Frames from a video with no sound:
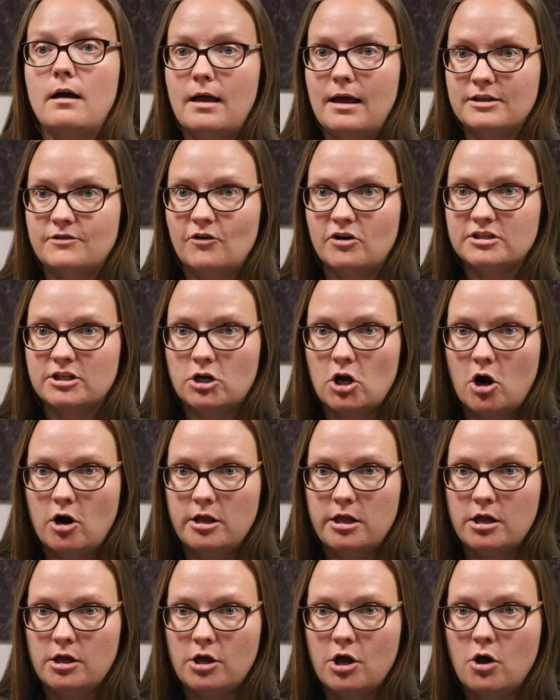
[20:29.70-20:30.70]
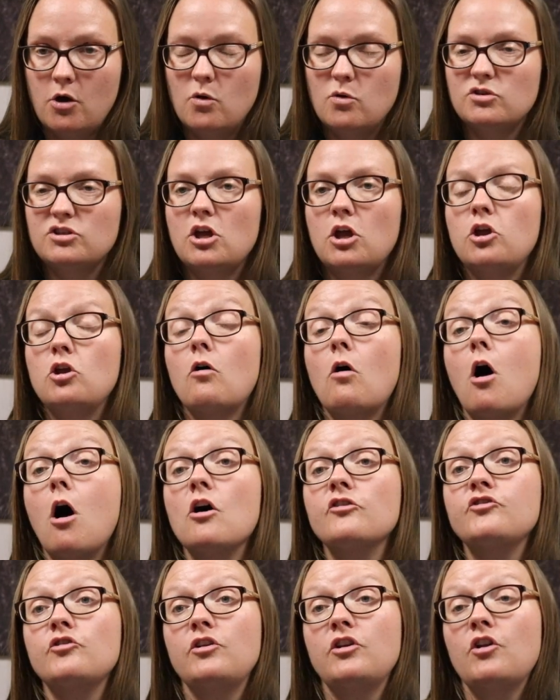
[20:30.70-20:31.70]
as far as a guardian goes, you'll
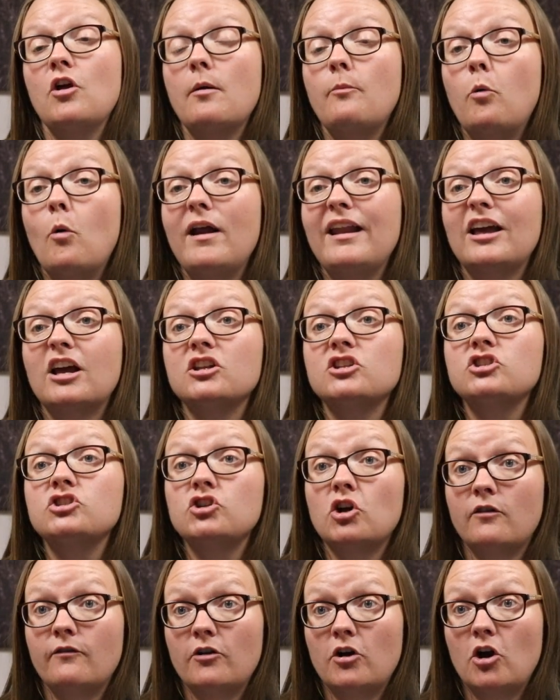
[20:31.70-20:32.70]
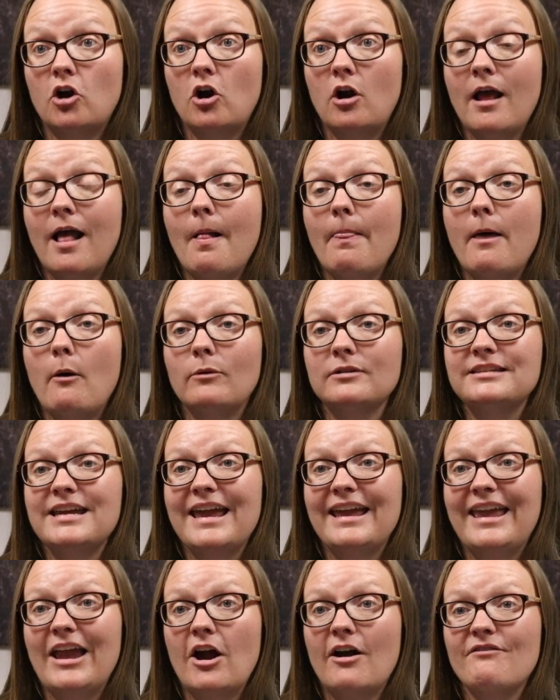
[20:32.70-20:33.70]
also need to appoint a conservator that will
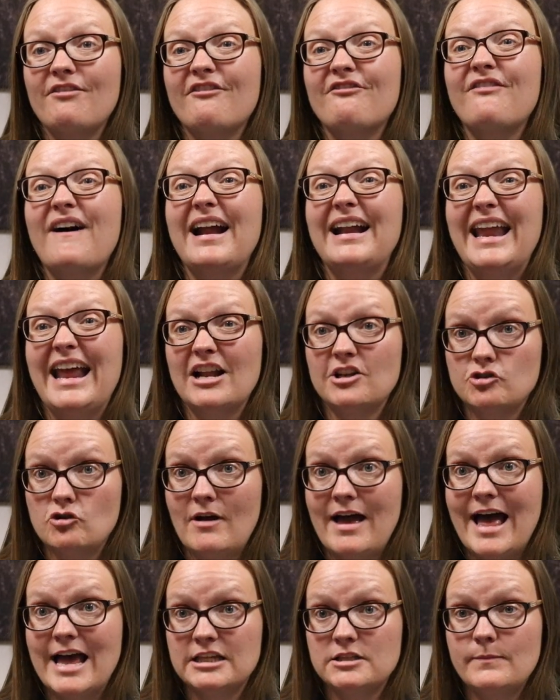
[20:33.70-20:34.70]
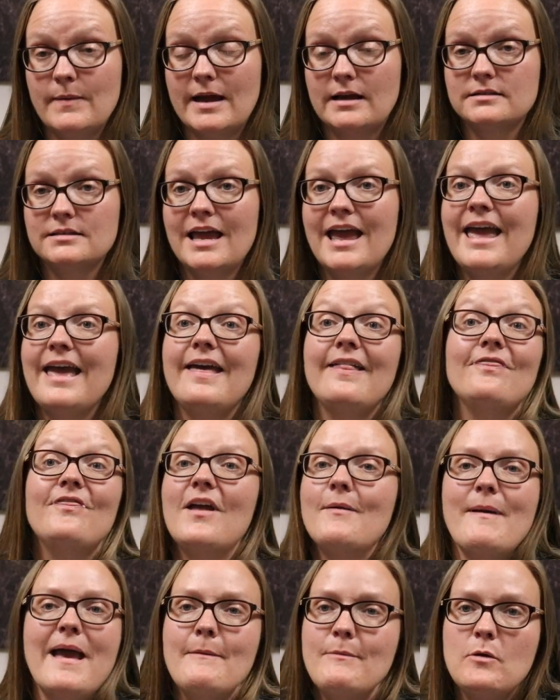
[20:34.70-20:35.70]
take care of the financial aspects.
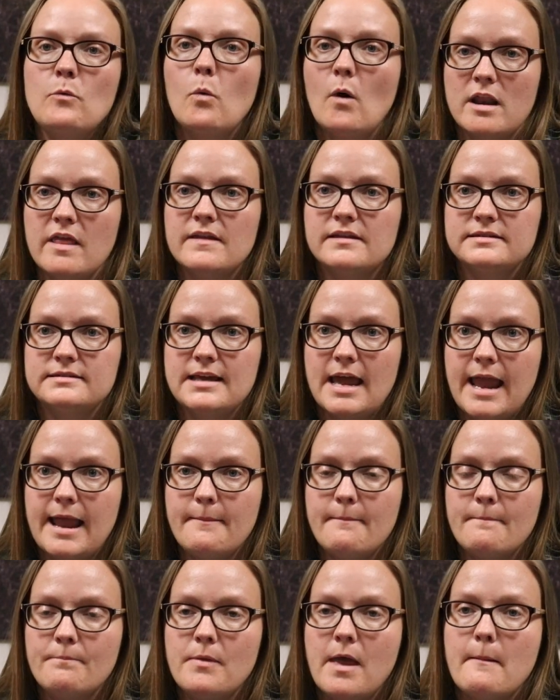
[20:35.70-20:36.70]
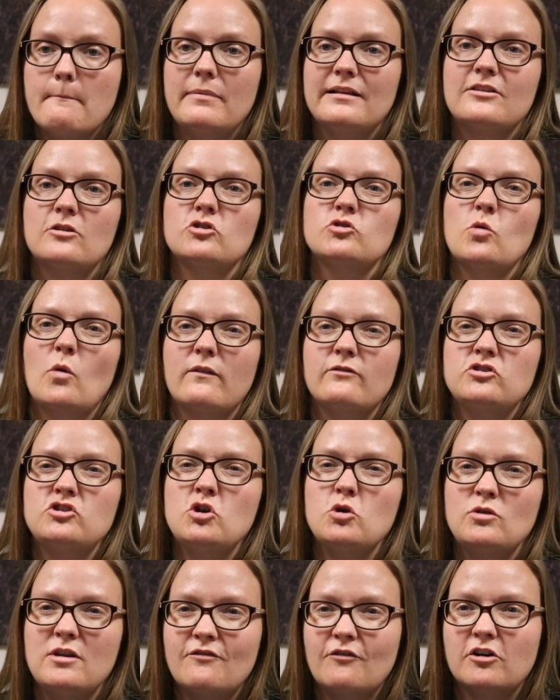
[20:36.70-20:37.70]
They may be one and the same, but there's sort of
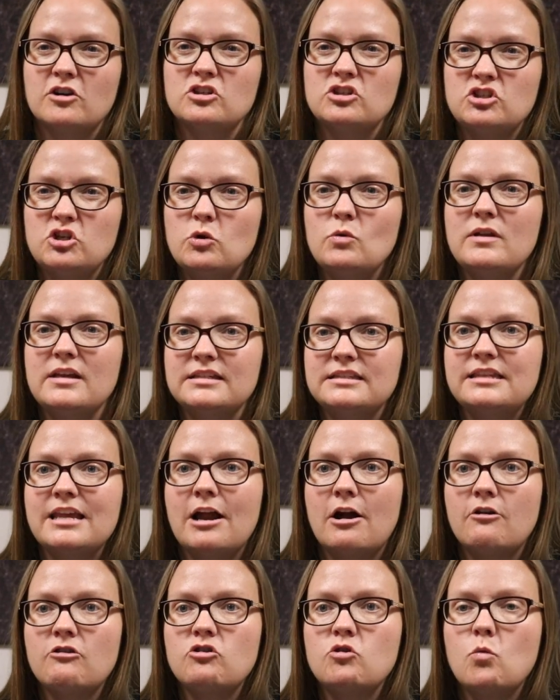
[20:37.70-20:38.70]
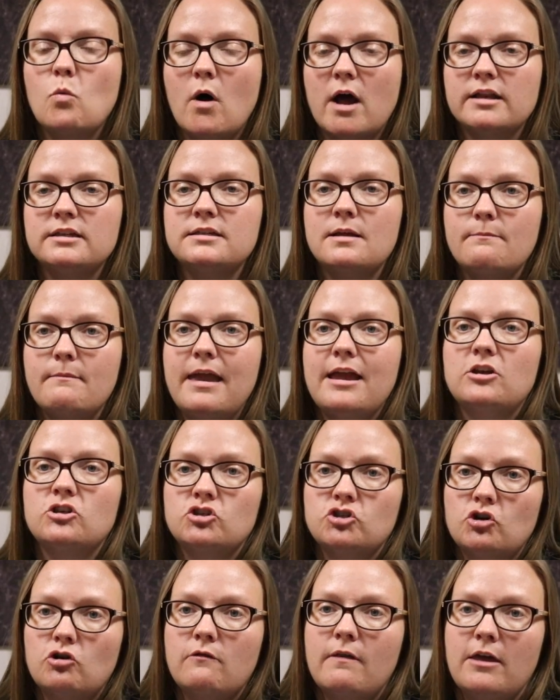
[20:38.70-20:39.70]
two different duties there you want to make
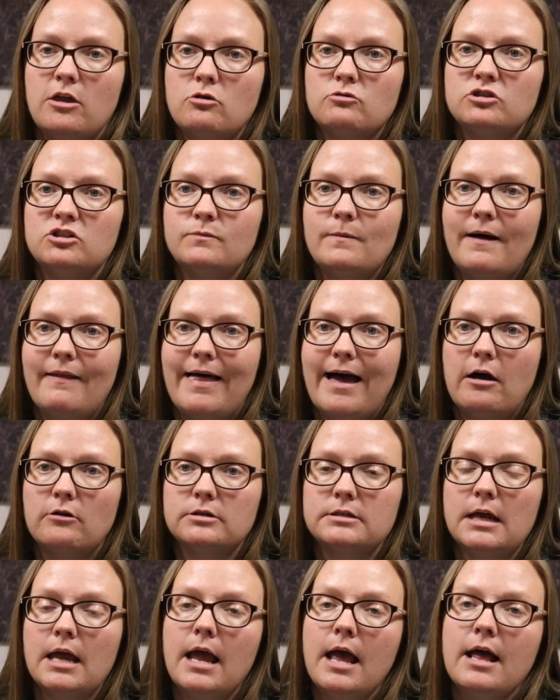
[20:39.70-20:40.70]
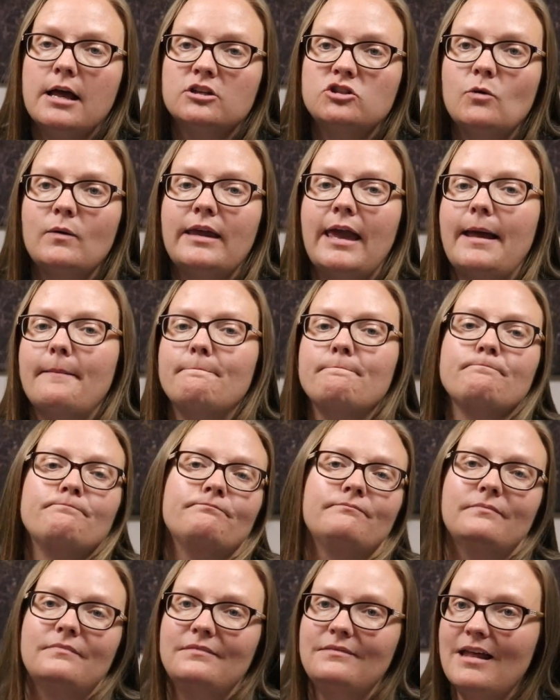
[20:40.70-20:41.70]
sure that you spell out. So again,
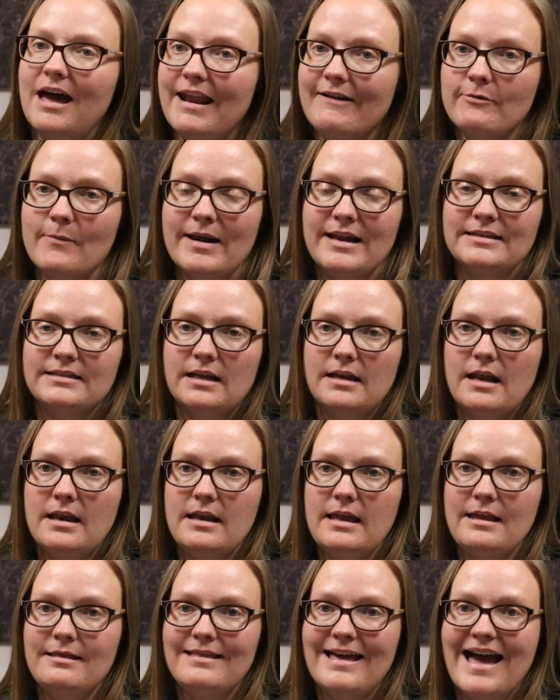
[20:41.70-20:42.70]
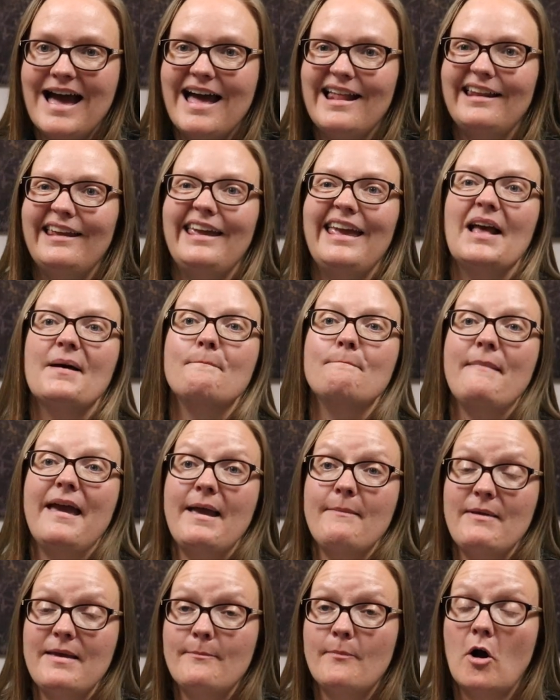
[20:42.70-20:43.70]
not everybody's going to need that. It
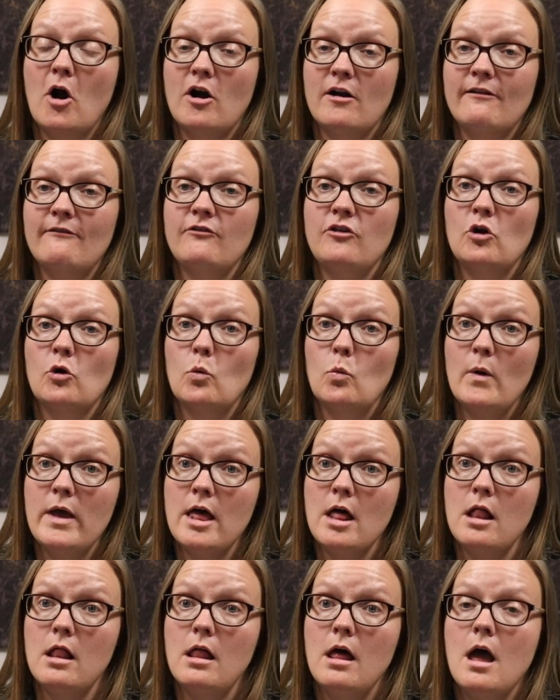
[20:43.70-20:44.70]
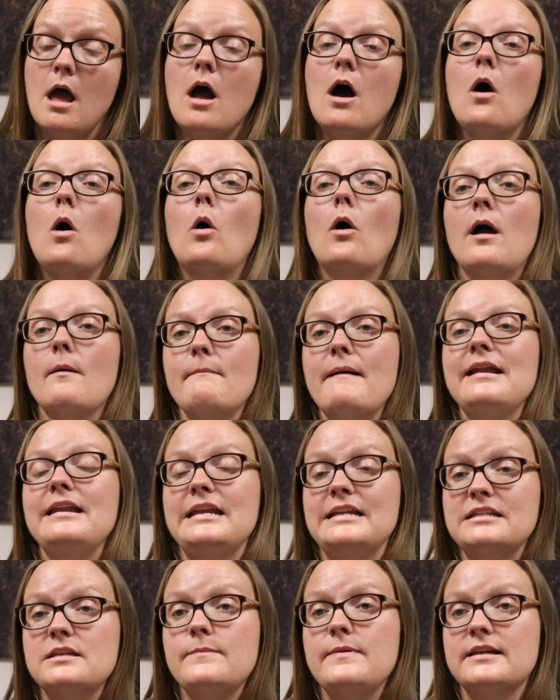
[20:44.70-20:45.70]
may be part of your will, or it may
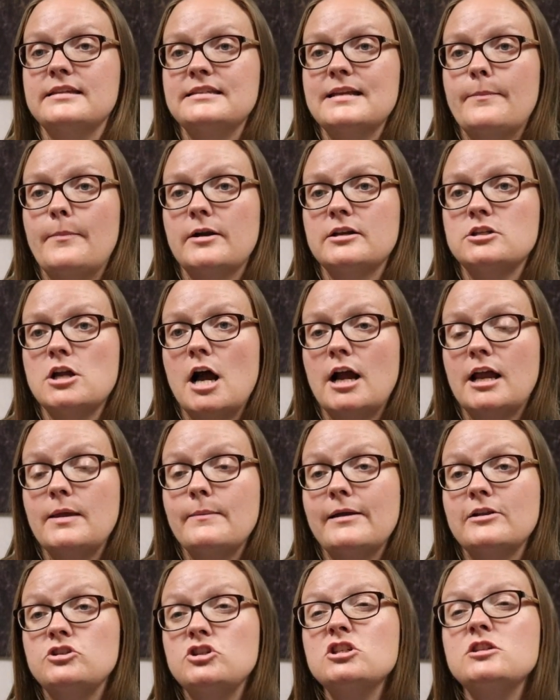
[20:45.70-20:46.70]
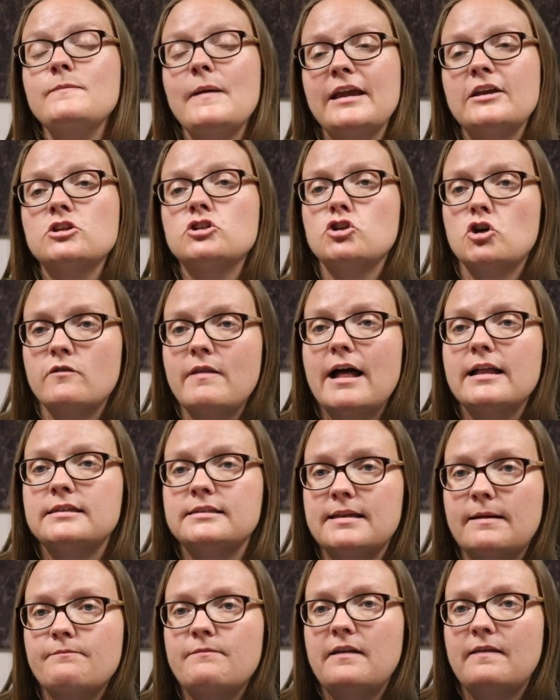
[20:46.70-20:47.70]
need to be a separate document. Just make sure that's
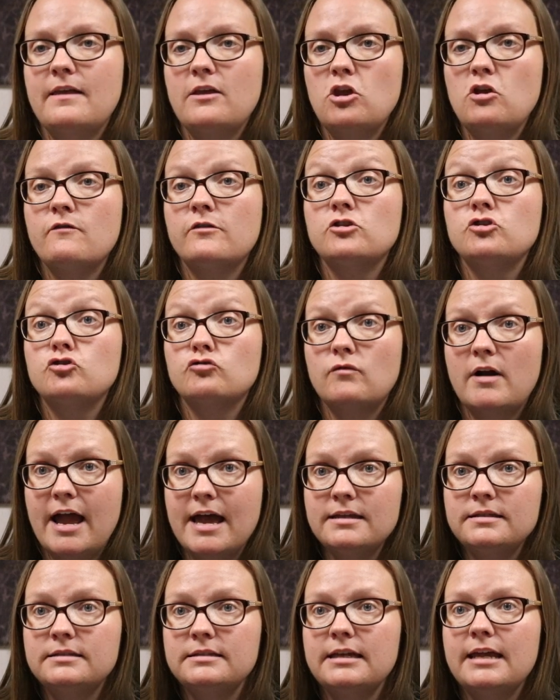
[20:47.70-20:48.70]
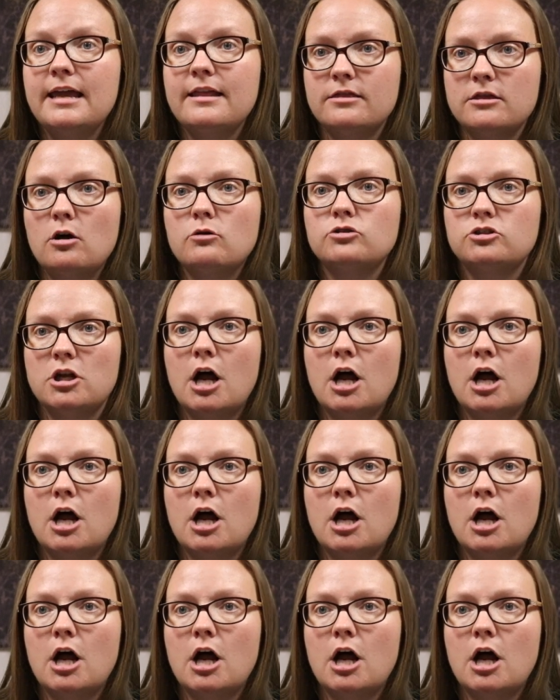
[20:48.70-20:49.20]
something that you've addressed in those